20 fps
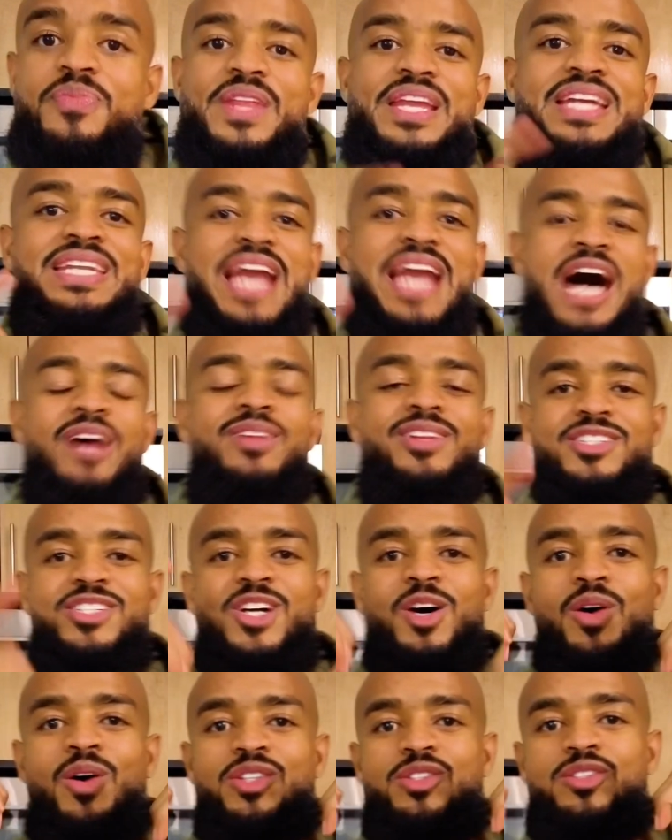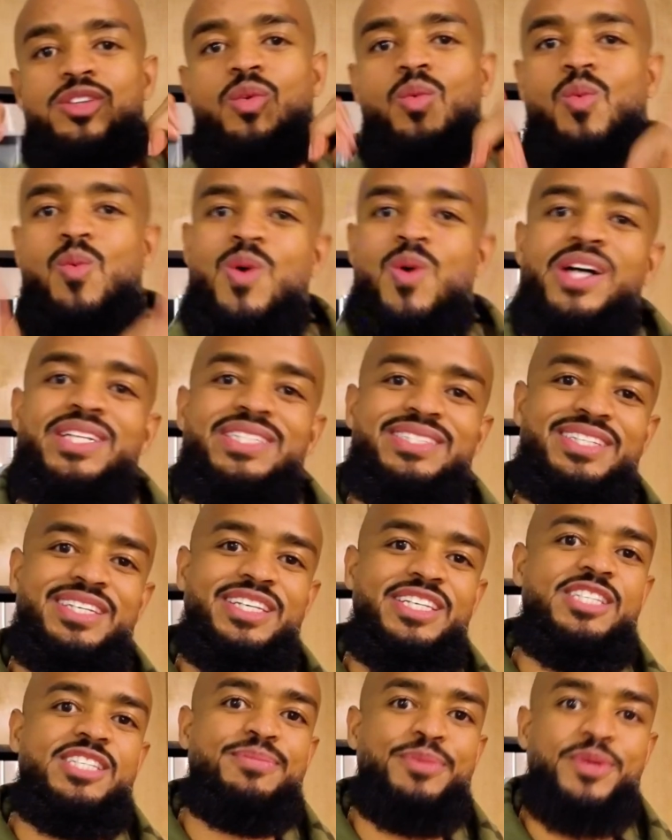Now let's go on to 1
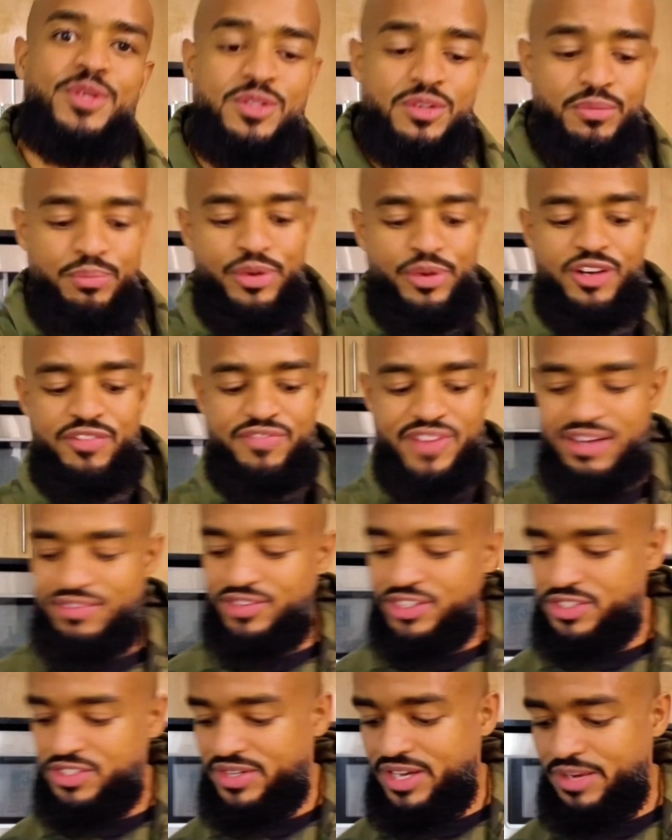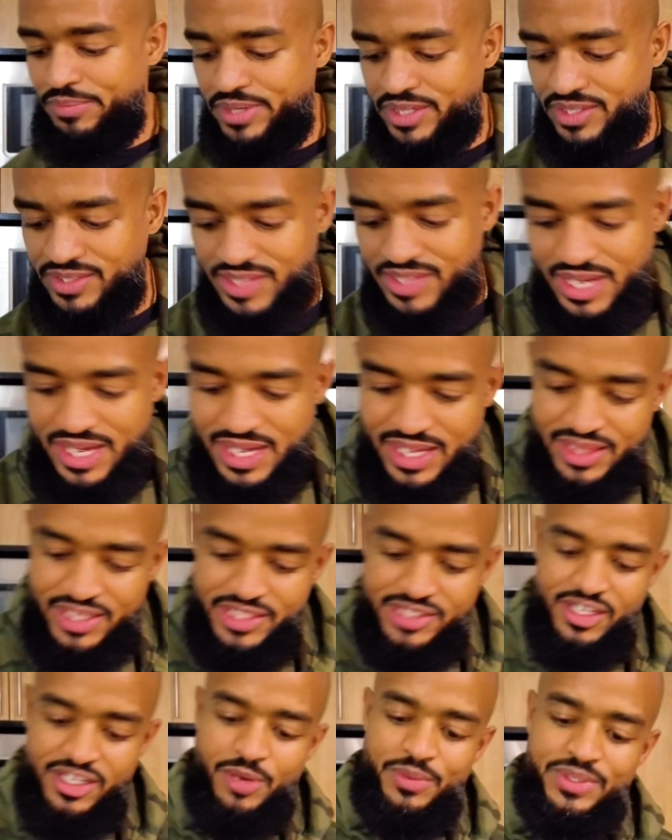teaspoon per 500 mLs. Let's
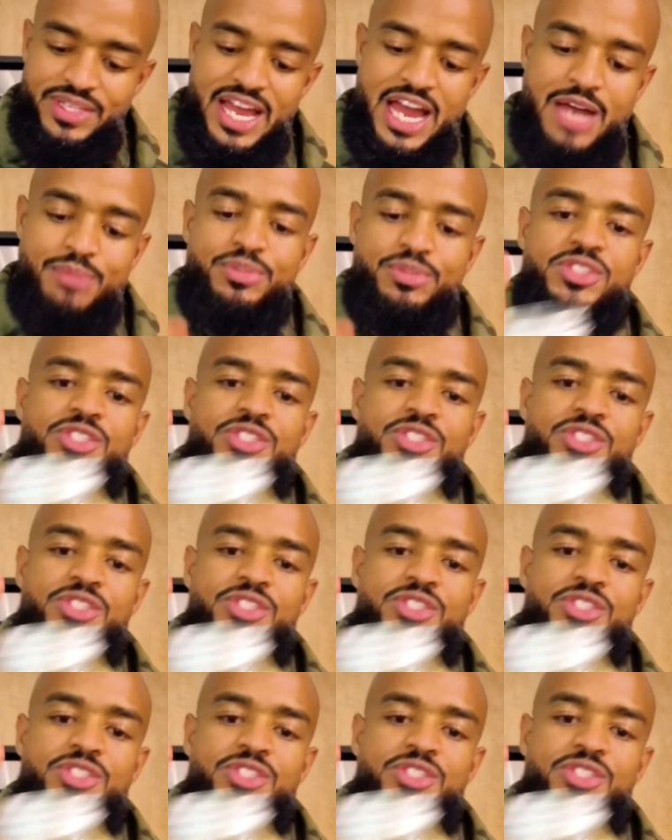start with the apple